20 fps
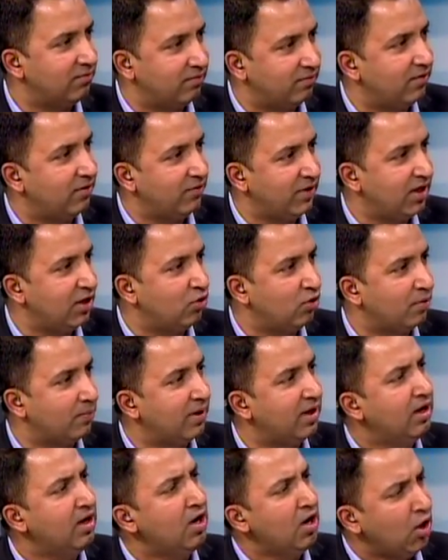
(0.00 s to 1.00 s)
we need to replay.
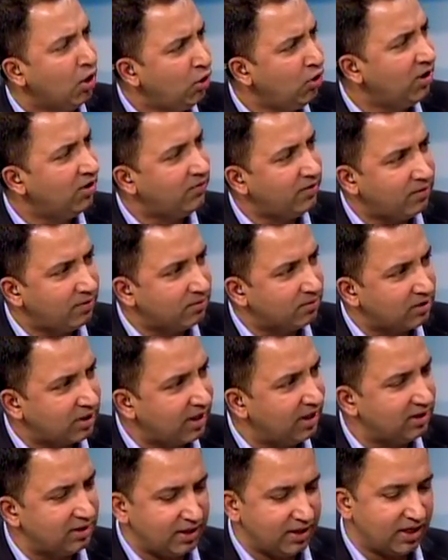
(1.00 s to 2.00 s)
Do you even
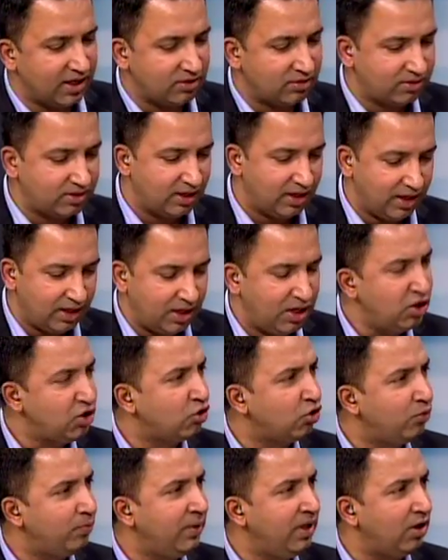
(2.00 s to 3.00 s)
think that yes, he
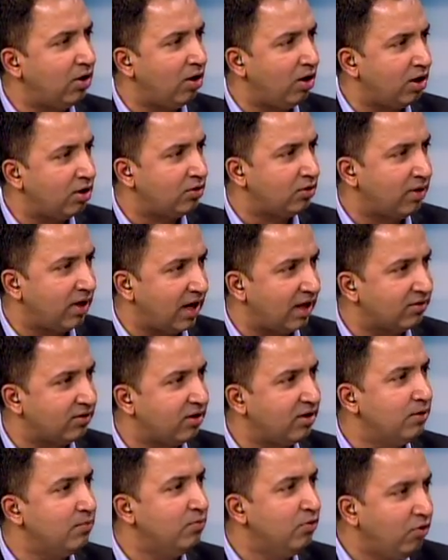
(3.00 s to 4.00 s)
should be altogether
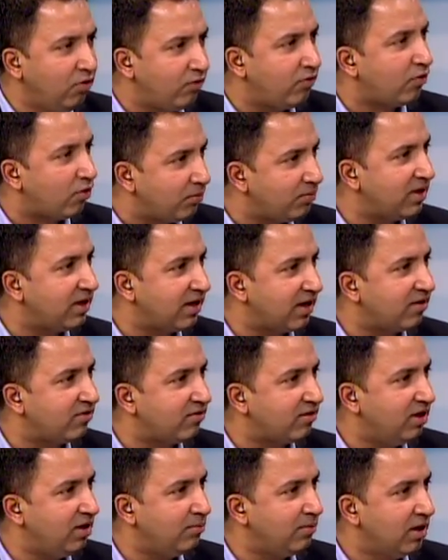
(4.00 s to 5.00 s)
removed from the test
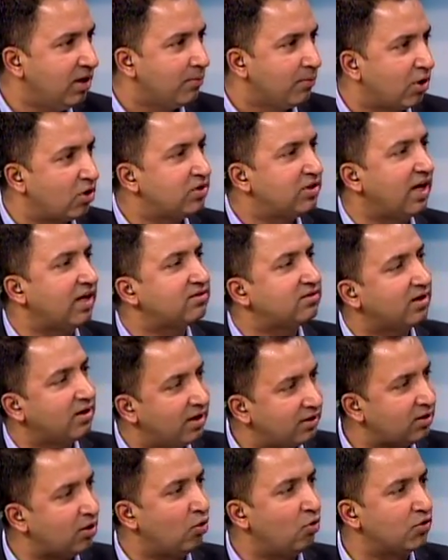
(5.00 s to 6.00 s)
team? Because that's
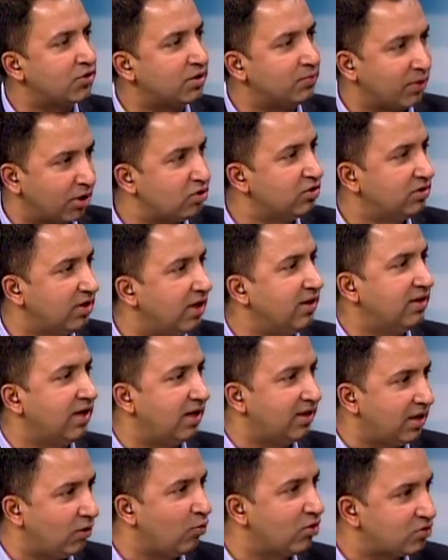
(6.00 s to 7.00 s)
another question. Because
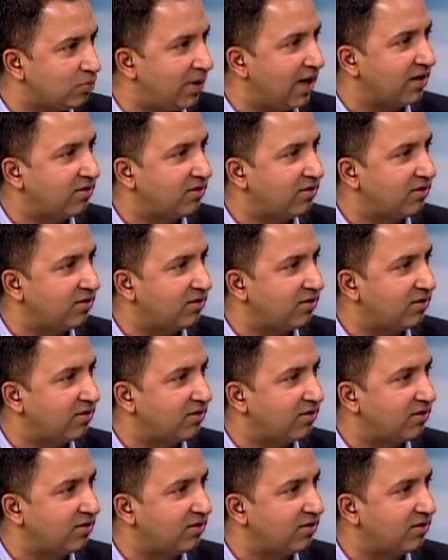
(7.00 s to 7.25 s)
that was my